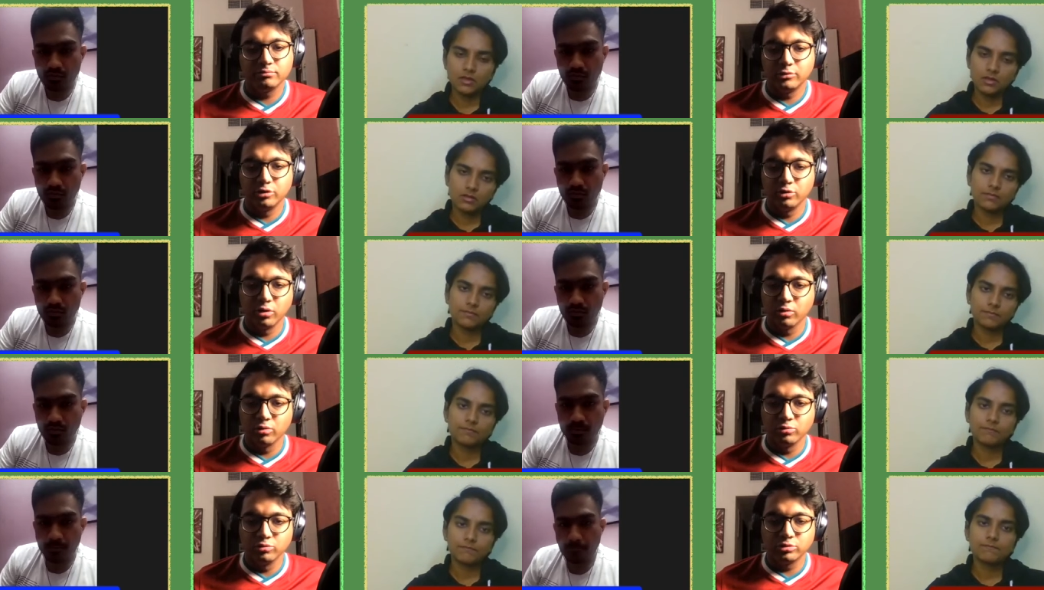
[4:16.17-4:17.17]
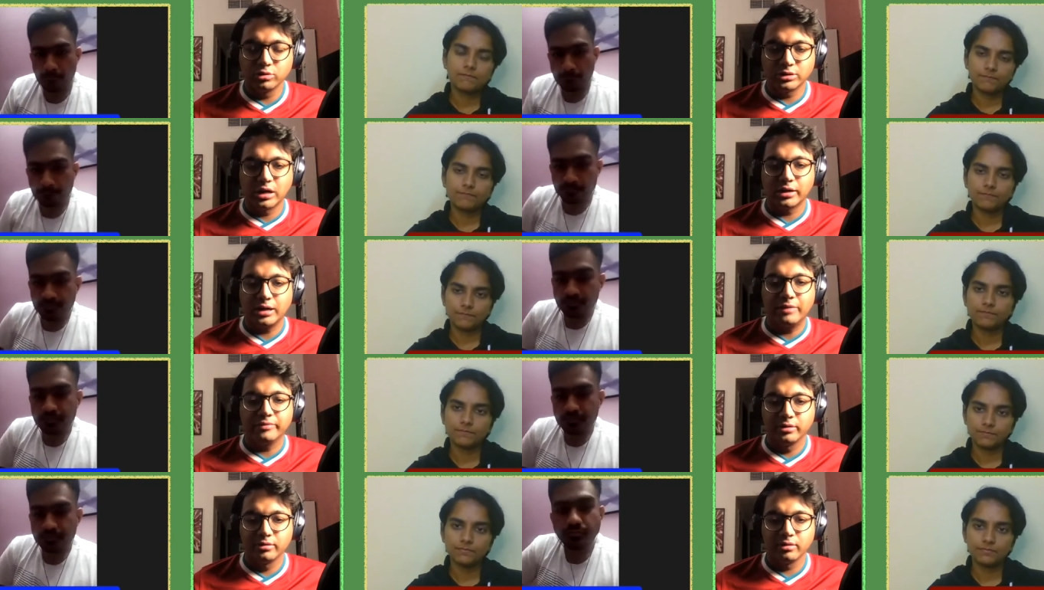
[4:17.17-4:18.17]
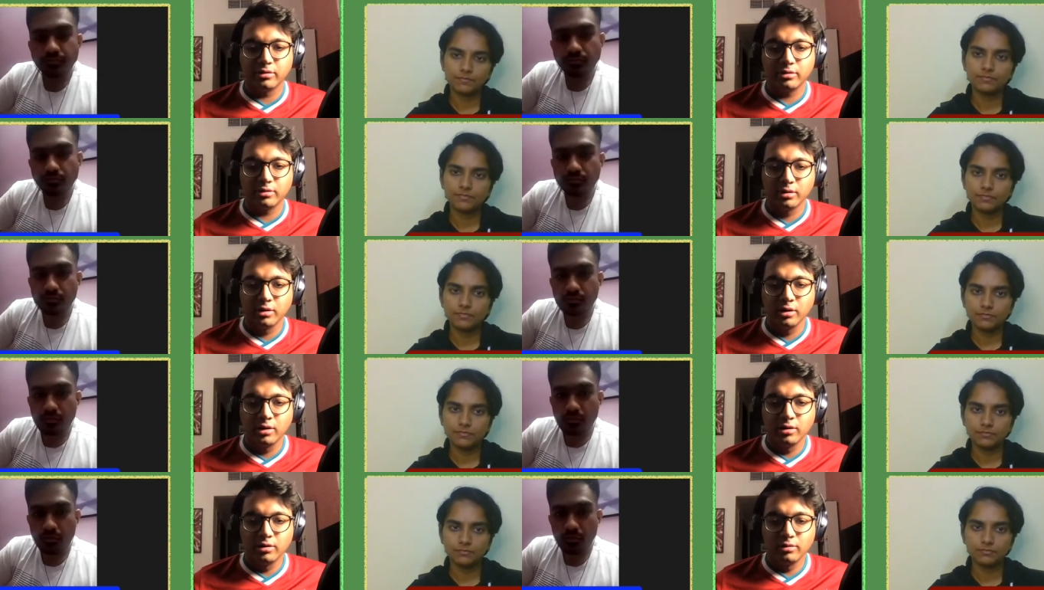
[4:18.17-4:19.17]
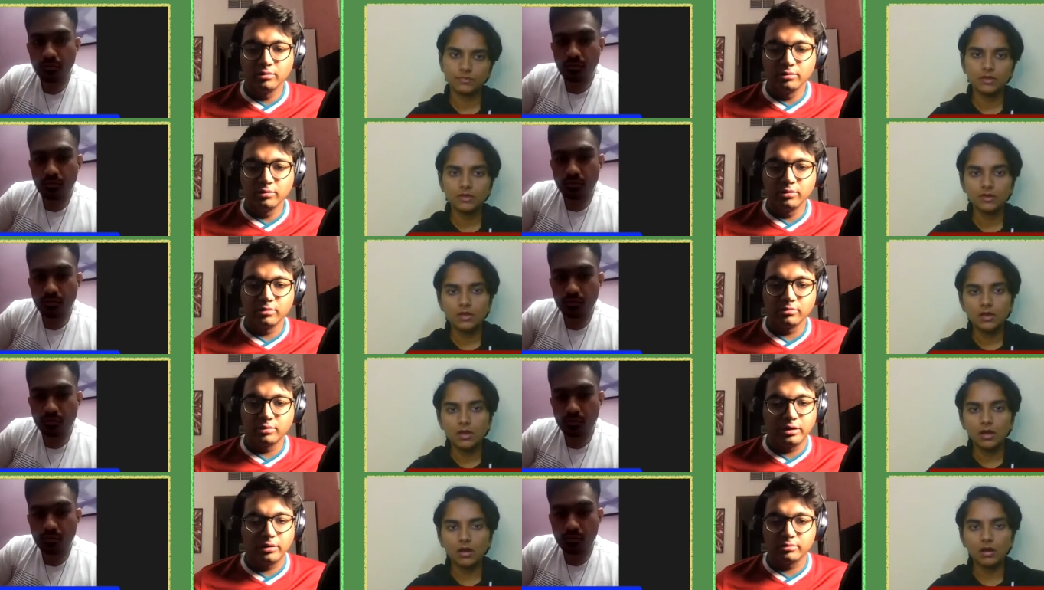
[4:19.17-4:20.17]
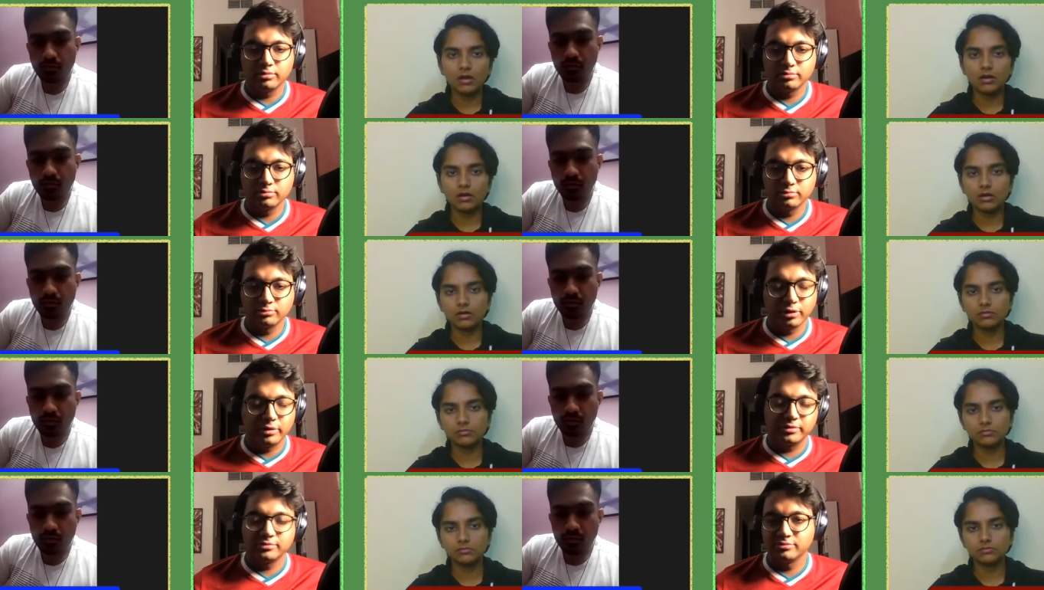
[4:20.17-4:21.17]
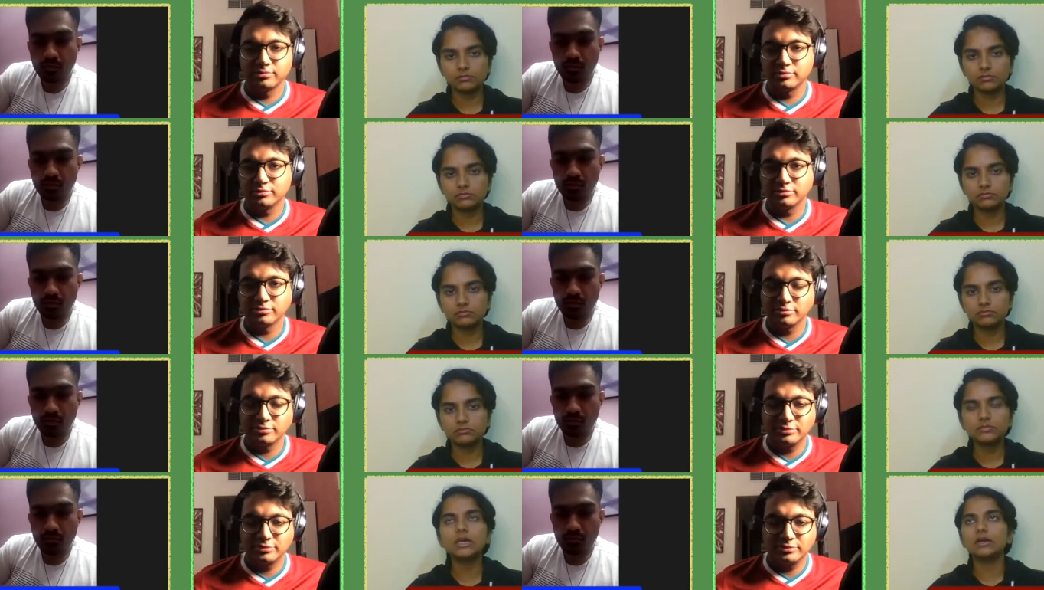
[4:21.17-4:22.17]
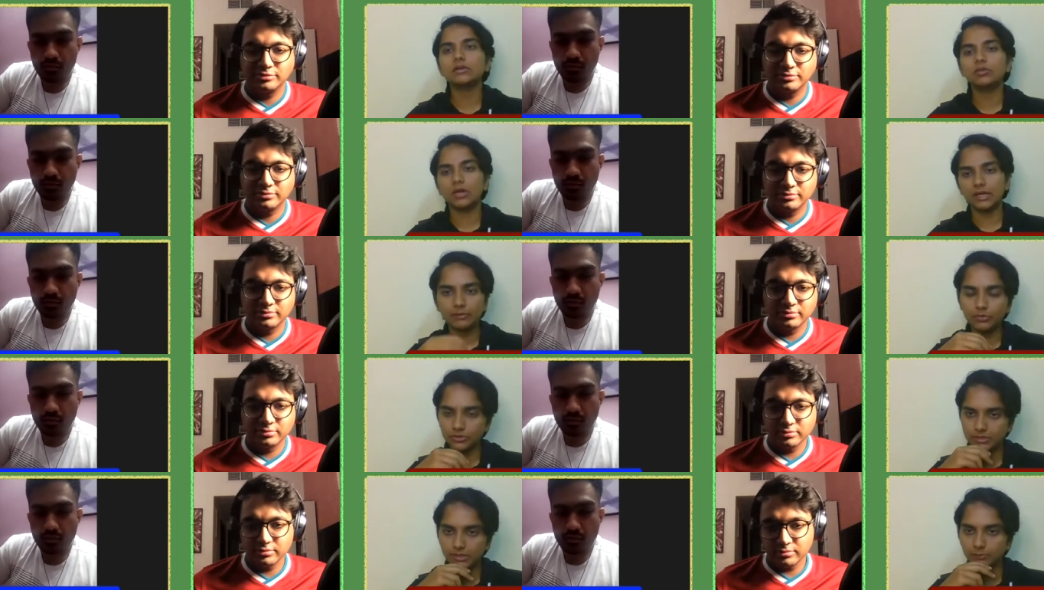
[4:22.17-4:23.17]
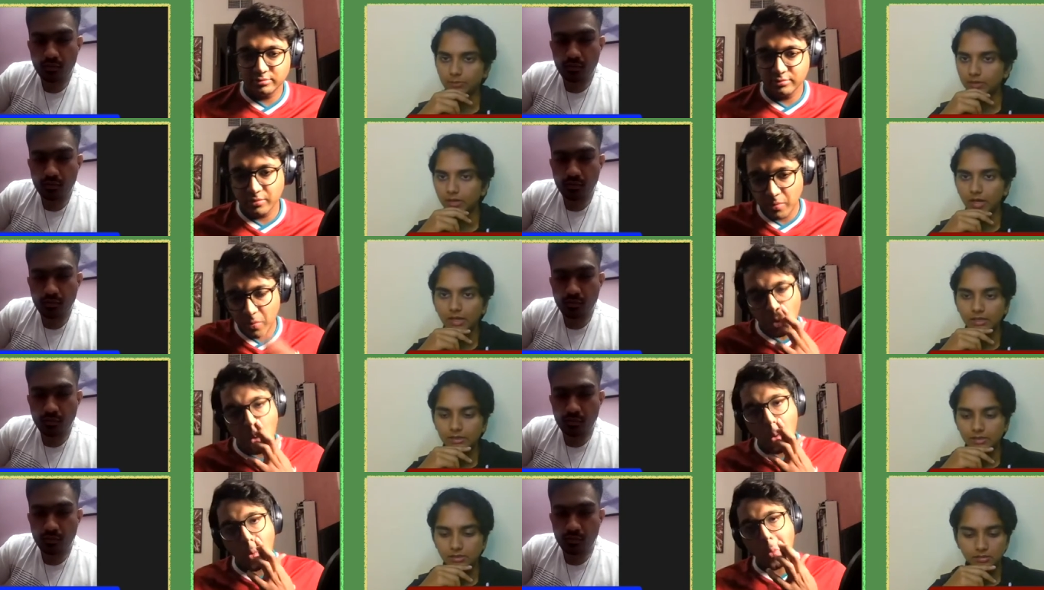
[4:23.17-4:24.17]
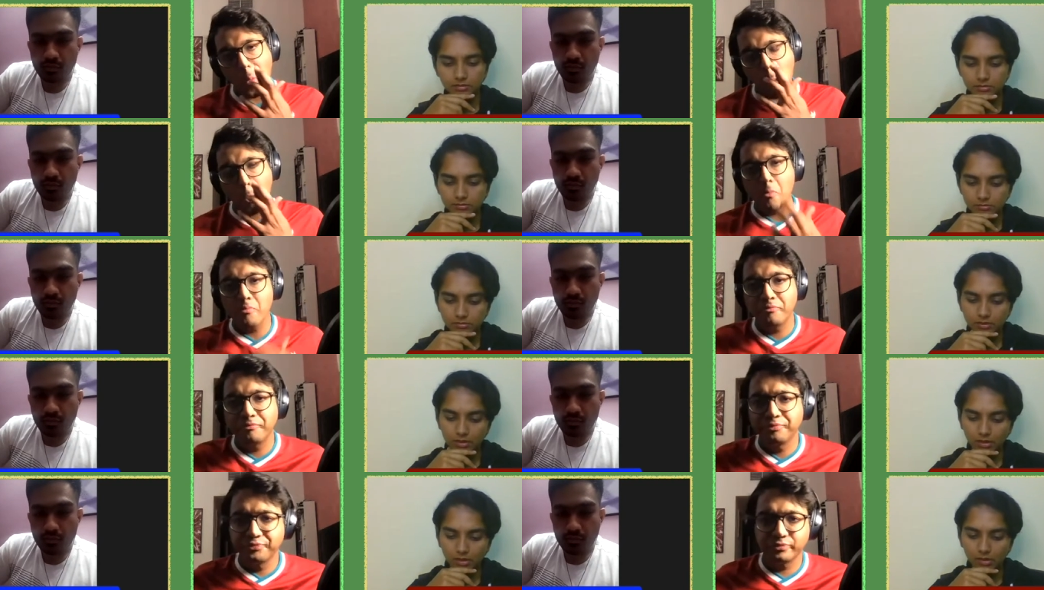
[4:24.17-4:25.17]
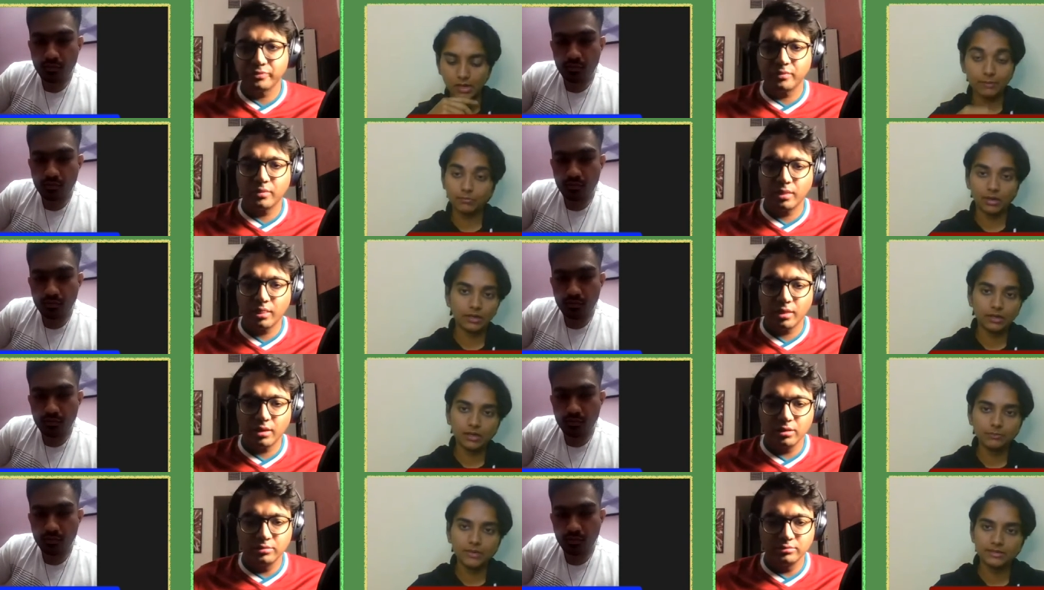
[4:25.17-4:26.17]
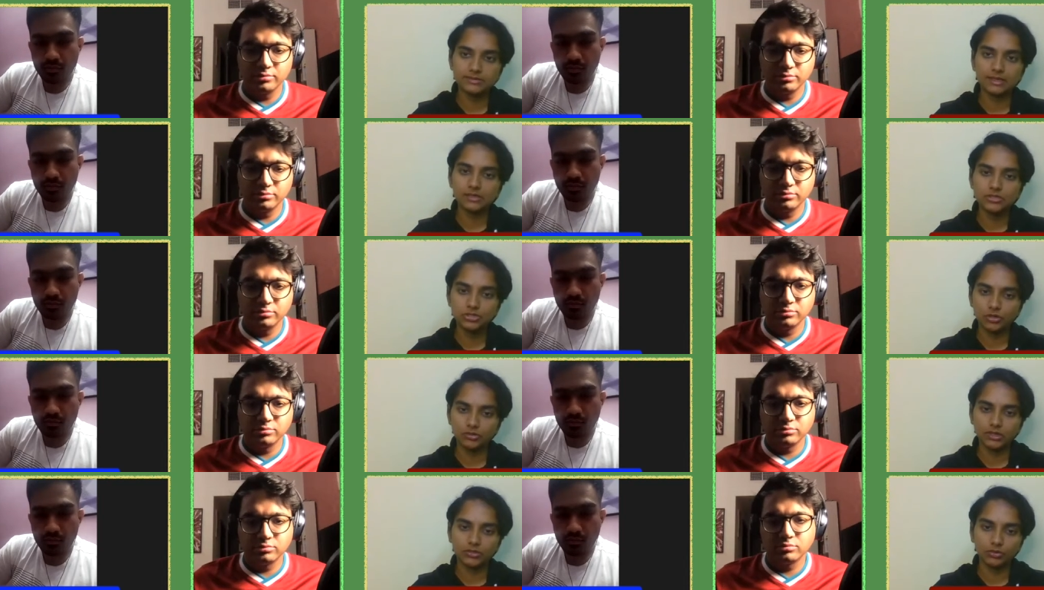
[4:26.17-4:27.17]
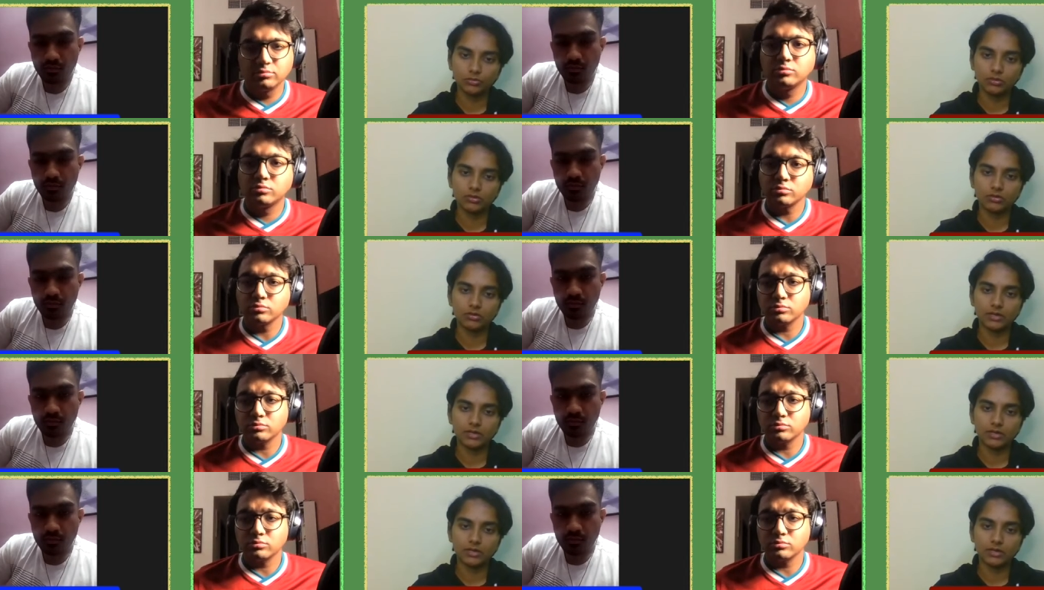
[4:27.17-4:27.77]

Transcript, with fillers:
Speaker 1: you know who's the starting 11 or you know there are whatever um,
Speaker 2: yeah no, i get what you're saying but i think uh, I'm, i can't be exactly sure that you know the